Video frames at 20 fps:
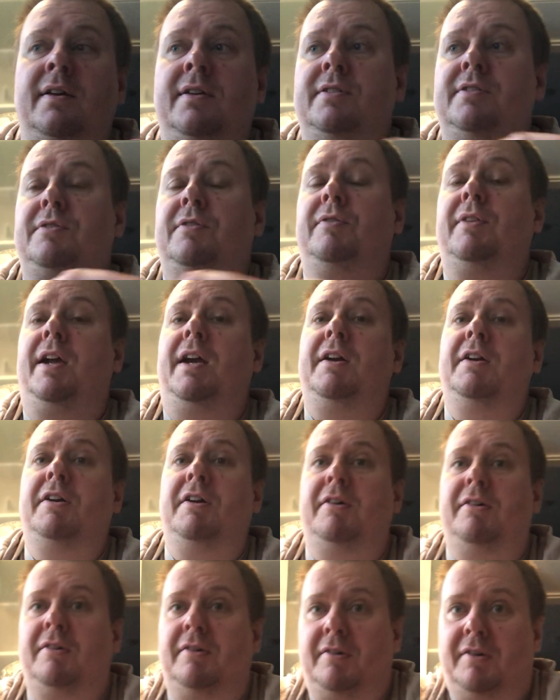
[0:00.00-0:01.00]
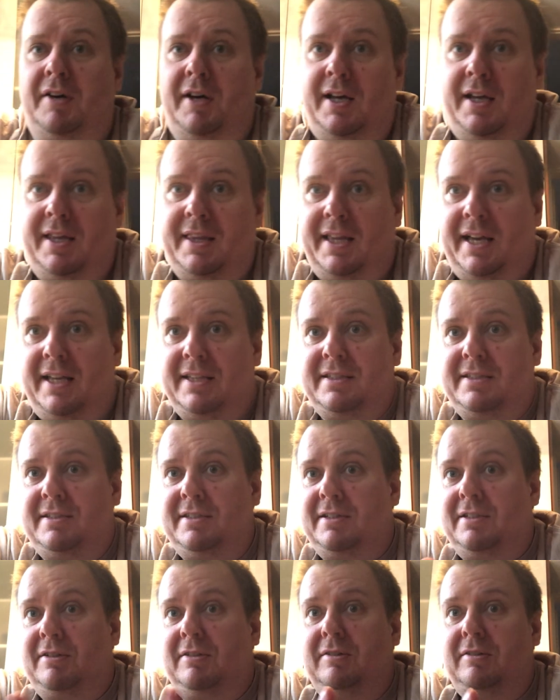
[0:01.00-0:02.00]
So there you go.
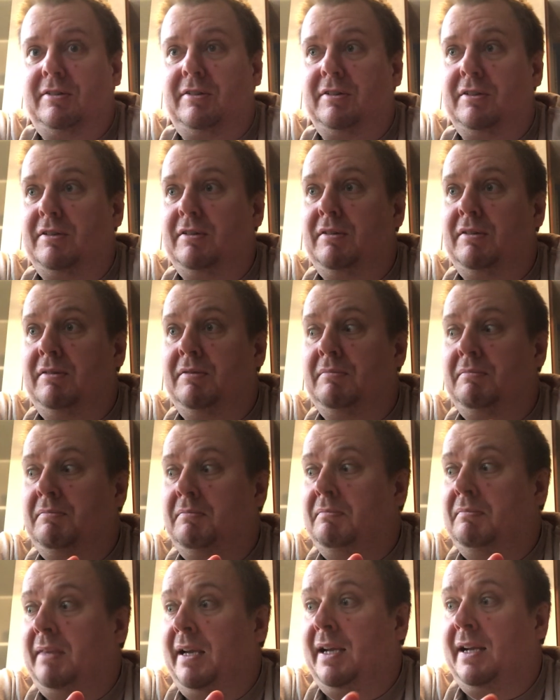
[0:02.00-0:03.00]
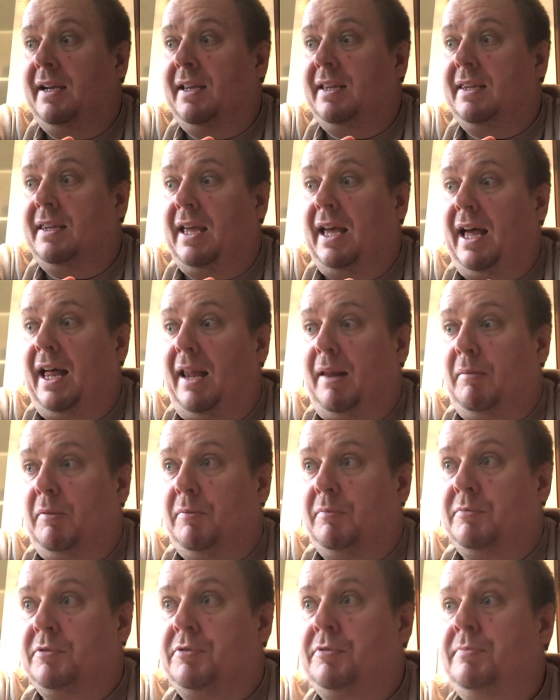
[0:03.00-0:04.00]
That's all the Megadeth
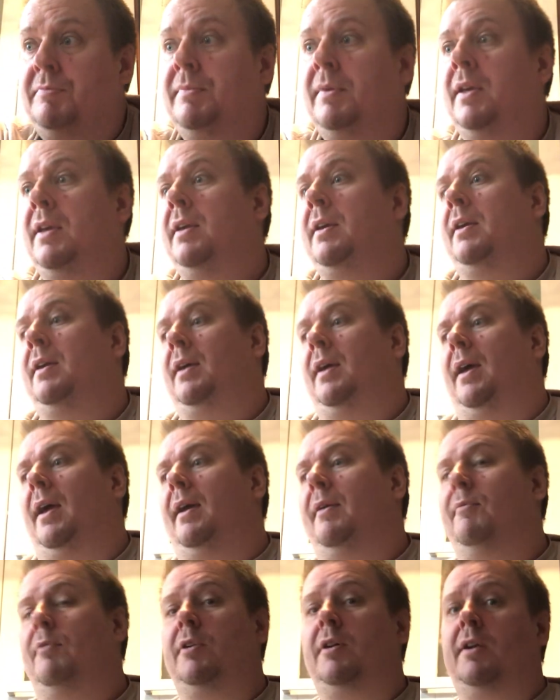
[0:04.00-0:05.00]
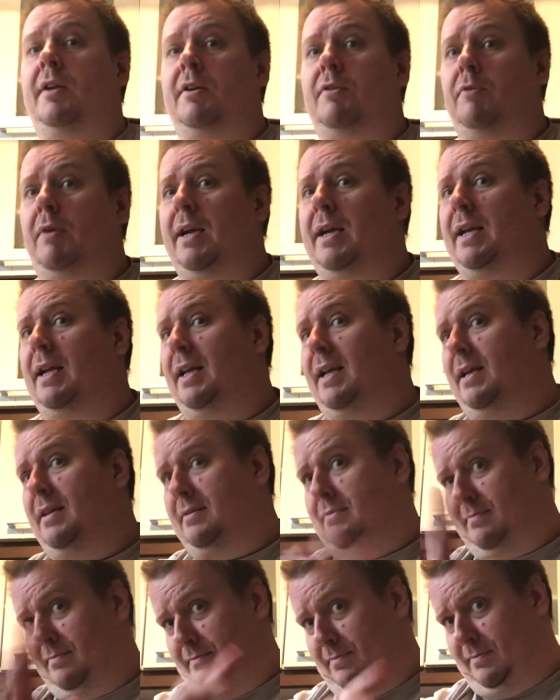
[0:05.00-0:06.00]
albums. And we're gonna quickly,
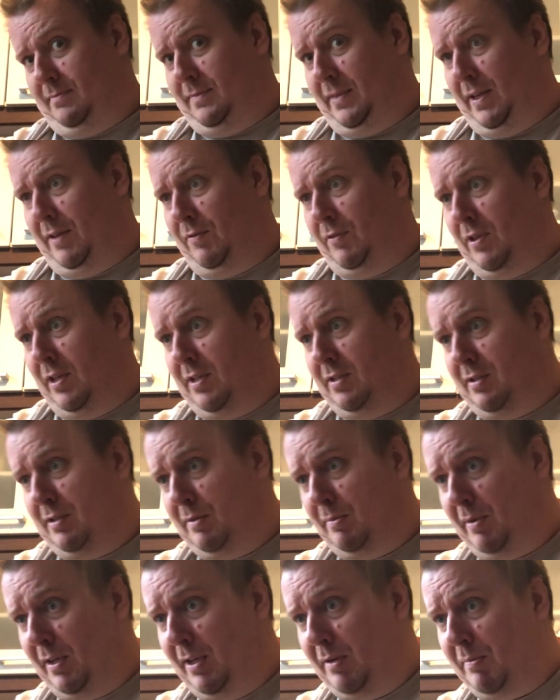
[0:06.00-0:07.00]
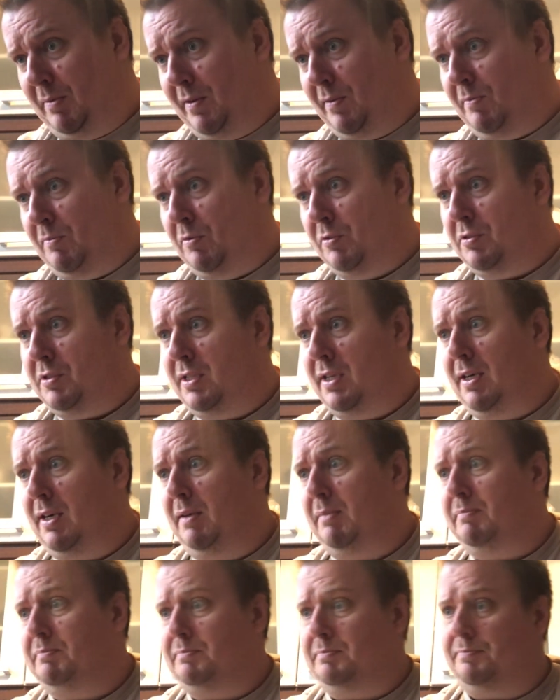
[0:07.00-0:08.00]
if there's a little bit more
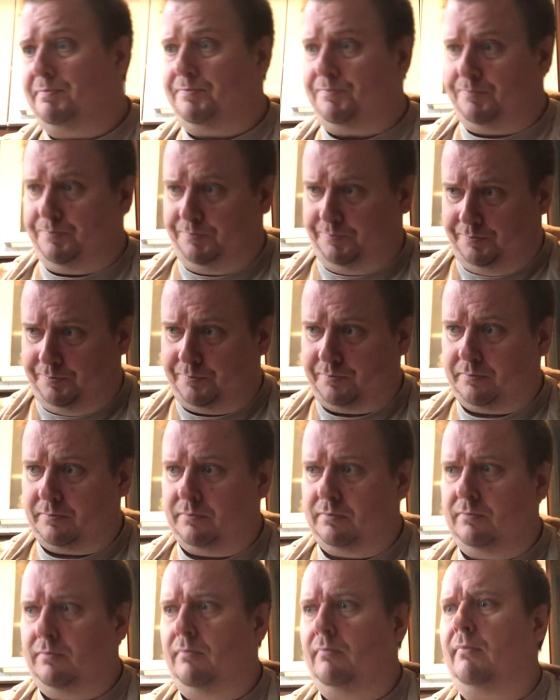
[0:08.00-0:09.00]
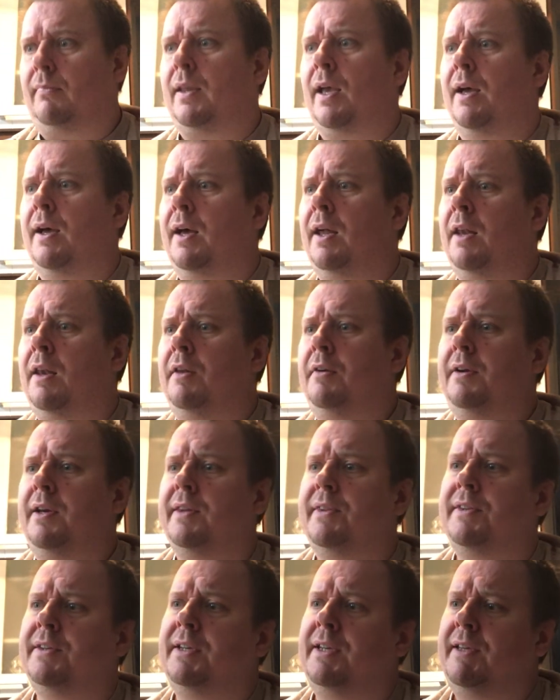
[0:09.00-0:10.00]
time, I'll look
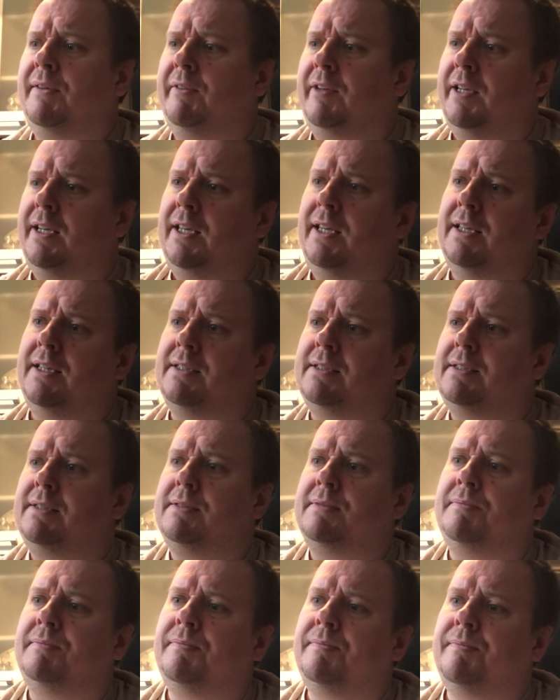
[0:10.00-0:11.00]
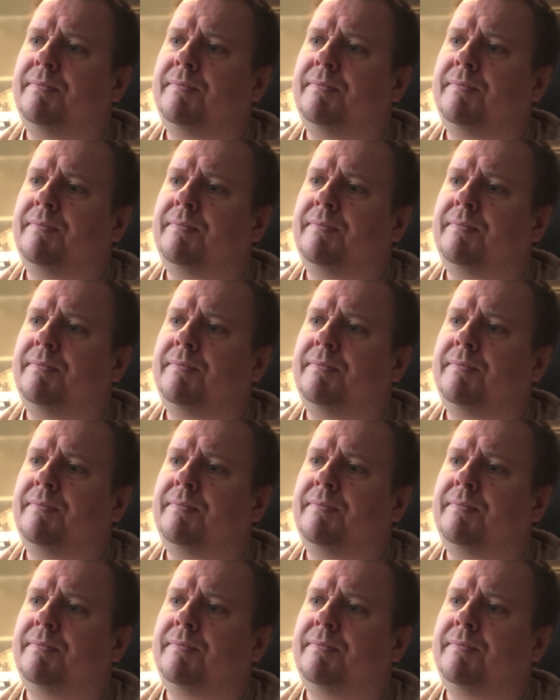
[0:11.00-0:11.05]
at the DVDs.